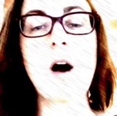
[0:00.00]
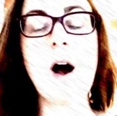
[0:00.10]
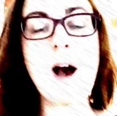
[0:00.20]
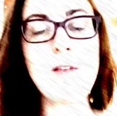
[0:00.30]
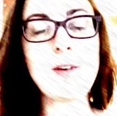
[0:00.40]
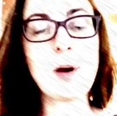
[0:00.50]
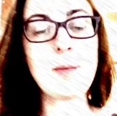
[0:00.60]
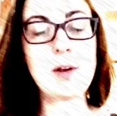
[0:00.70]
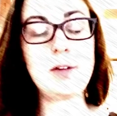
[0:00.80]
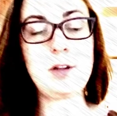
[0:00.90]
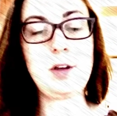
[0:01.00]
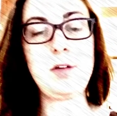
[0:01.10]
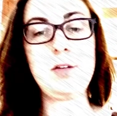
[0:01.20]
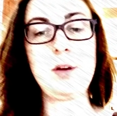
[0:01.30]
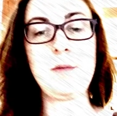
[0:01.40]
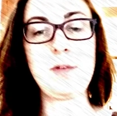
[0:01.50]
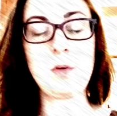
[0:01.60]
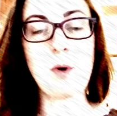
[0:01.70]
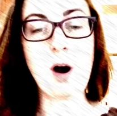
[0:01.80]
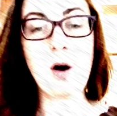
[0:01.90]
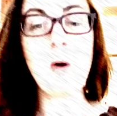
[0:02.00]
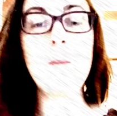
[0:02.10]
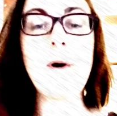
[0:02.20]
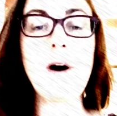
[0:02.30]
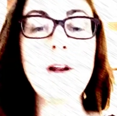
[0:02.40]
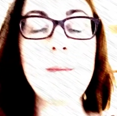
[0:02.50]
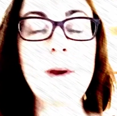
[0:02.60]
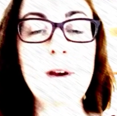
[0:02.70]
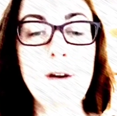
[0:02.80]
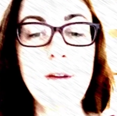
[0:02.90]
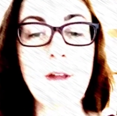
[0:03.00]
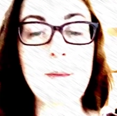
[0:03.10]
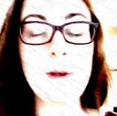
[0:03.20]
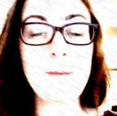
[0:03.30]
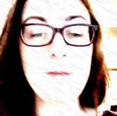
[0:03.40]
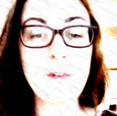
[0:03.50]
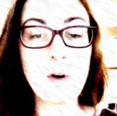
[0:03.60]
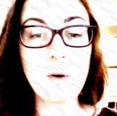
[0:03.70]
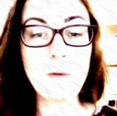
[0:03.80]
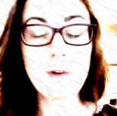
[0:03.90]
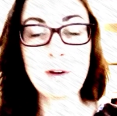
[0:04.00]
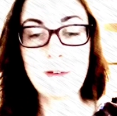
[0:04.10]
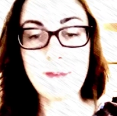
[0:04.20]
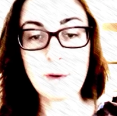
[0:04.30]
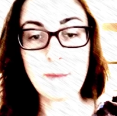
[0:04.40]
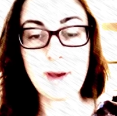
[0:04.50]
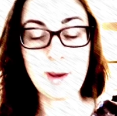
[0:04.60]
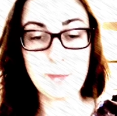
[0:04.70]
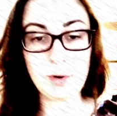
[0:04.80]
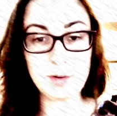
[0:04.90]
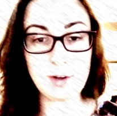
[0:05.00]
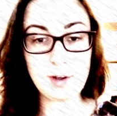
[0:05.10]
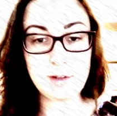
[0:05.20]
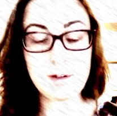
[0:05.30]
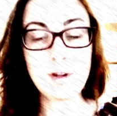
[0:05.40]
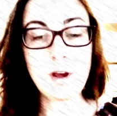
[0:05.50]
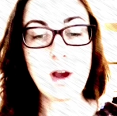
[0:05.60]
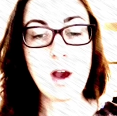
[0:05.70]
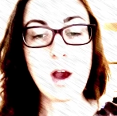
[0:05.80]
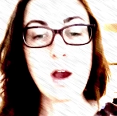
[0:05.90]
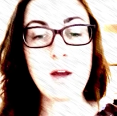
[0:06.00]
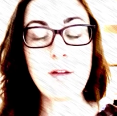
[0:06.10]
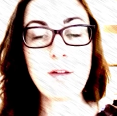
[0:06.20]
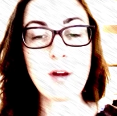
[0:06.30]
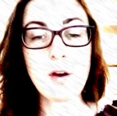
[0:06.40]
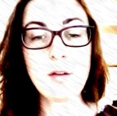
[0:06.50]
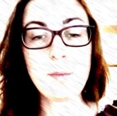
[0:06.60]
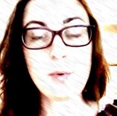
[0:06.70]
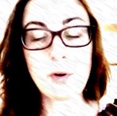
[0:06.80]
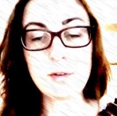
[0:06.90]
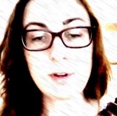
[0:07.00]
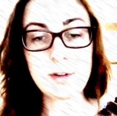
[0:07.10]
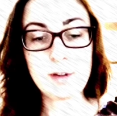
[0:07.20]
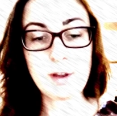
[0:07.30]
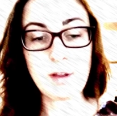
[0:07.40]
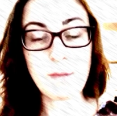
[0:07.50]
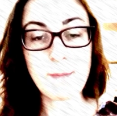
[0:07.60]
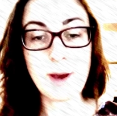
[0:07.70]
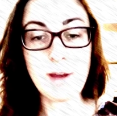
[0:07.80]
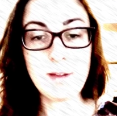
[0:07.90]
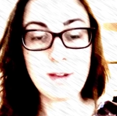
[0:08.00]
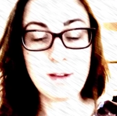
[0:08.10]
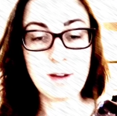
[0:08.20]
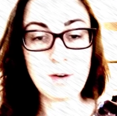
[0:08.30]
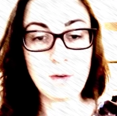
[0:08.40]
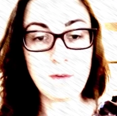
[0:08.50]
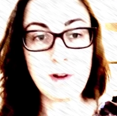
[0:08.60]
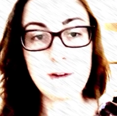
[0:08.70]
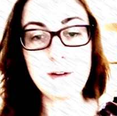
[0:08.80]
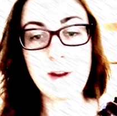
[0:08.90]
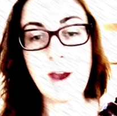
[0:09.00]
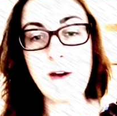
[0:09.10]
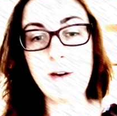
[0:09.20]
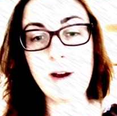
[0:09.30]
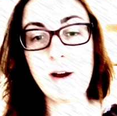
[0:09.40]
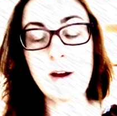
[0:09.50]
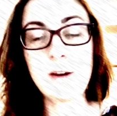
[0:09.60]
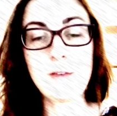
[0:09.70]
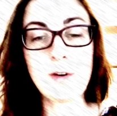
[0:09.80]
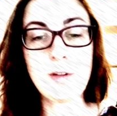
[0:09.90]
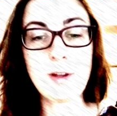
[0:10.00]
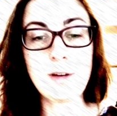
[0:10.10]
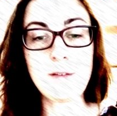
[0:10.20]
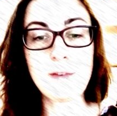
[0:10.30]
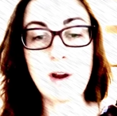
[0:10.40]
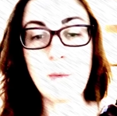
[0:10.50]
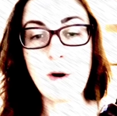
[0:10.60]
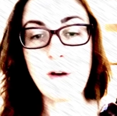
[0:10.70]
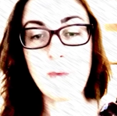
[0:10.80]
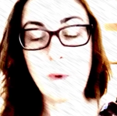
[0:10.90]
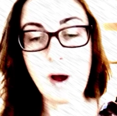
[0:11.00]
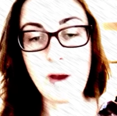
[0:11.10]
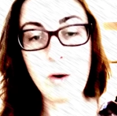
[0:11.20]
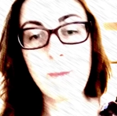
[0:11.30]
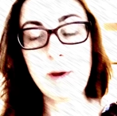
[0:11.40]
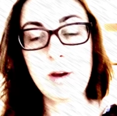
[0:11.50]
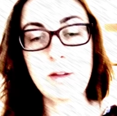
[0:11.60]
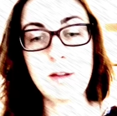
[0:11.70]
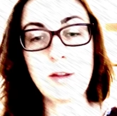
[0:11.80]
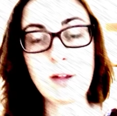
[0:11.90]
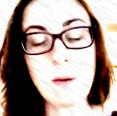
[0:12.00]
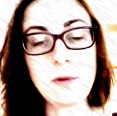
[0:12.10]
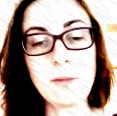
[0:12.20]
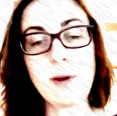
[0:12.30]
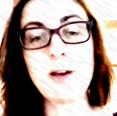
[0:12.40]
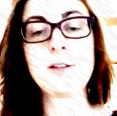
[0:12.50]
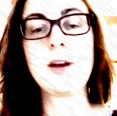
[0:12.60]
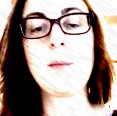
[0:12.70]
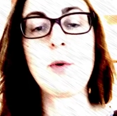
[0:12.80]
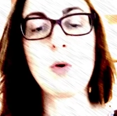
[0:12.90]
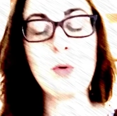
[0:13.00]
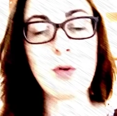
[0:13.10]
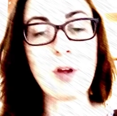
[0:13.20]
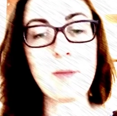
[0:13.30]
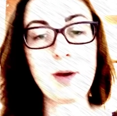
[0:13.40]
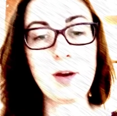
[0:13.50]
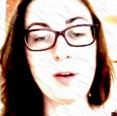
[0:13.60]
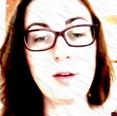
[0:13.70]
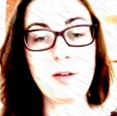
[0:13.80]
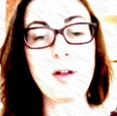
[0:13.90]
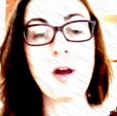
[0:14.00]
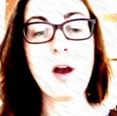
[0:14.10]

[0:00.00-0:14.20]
I haven't uploaded to YouTube for a while, partly because I've been involved in a filmmaking project. So the project is based in the North London area, and I thought it sounded very worthwhile because of the subject matter, but also because